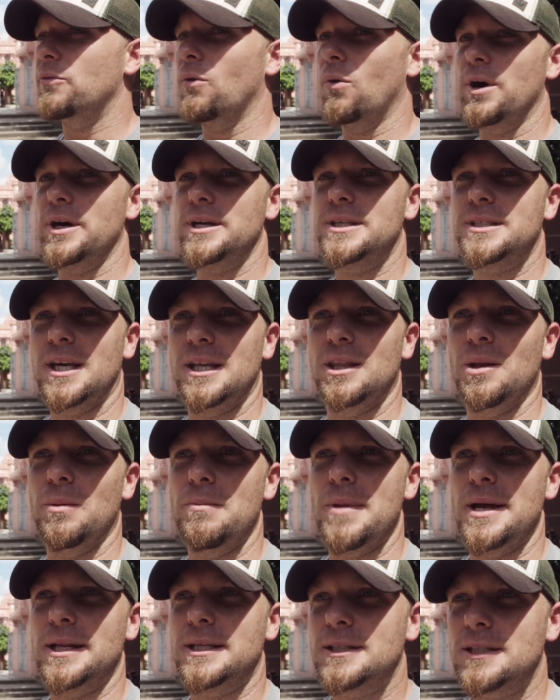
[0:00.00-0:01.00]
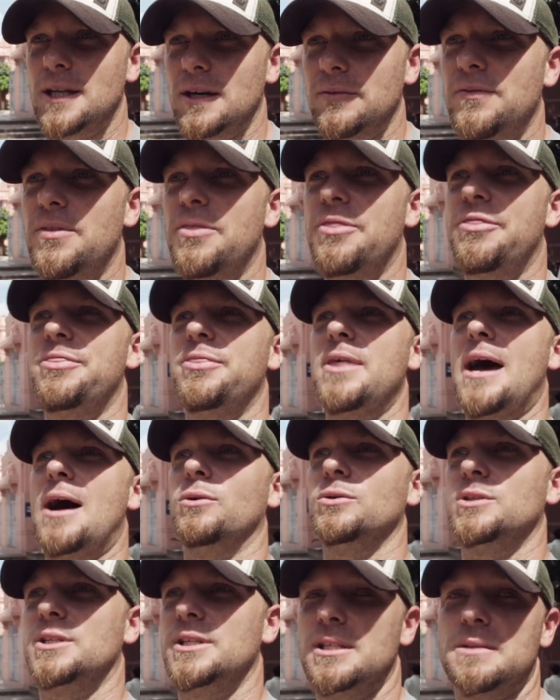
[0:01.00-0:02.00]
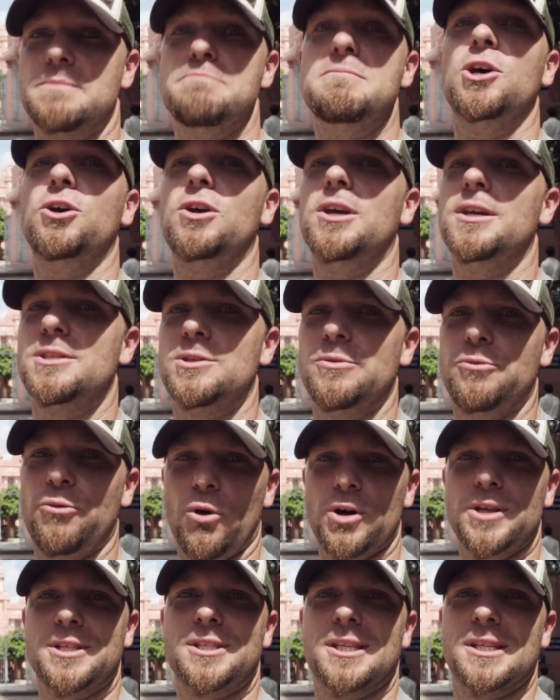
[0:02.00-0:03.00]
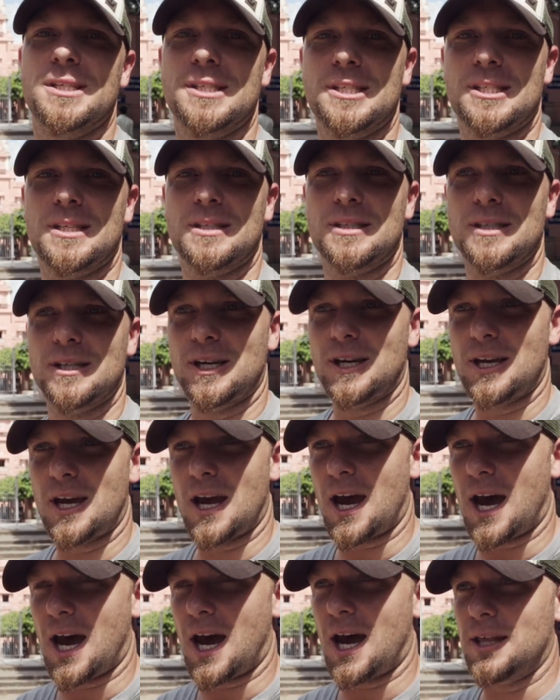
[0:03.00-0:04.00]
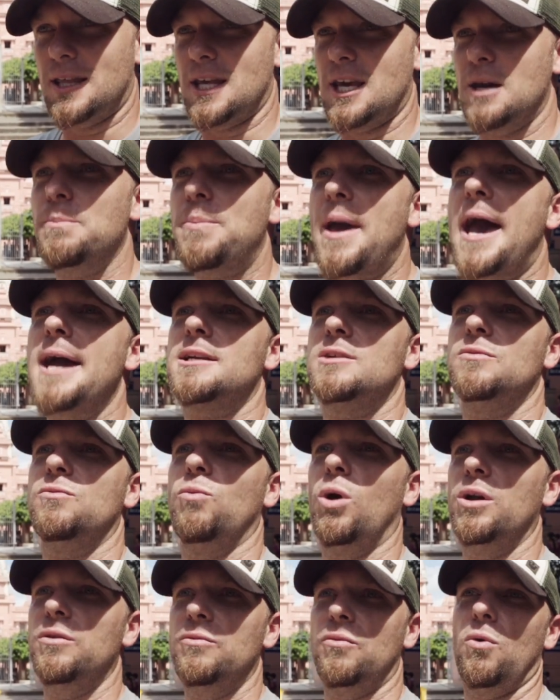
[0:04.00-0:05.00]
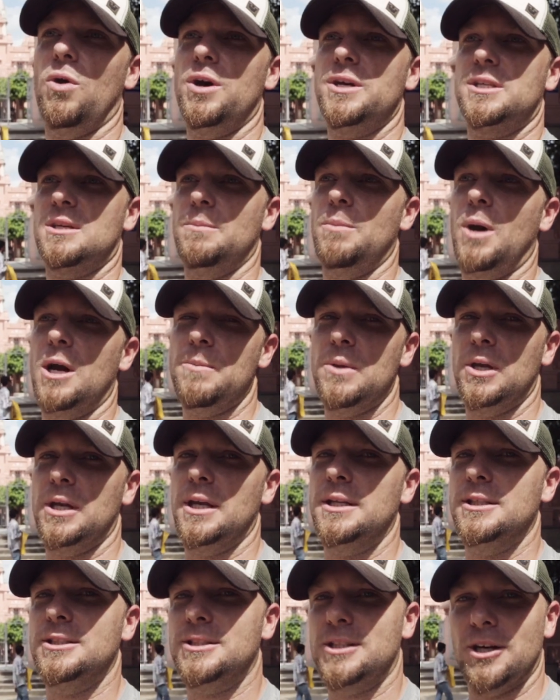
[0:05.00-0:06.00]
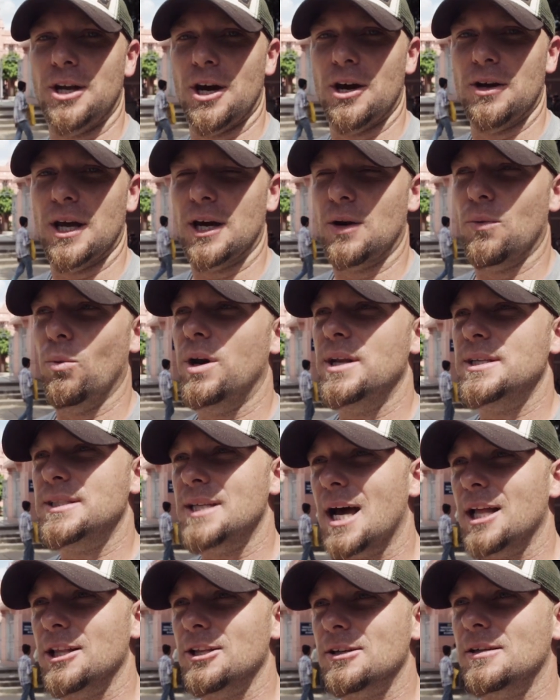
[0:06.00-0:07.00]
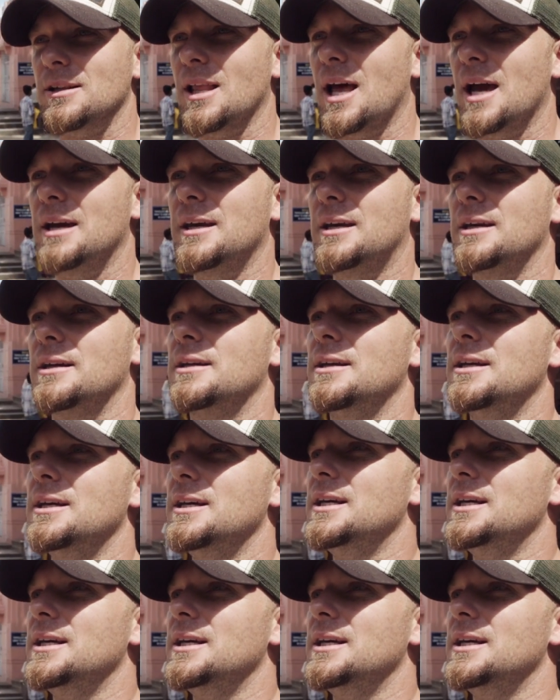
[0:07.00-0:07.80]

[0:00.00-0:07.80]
voice in the midst of thousands, millions of voices? The impact of one voice among millions, you know, like, what does that look like? And,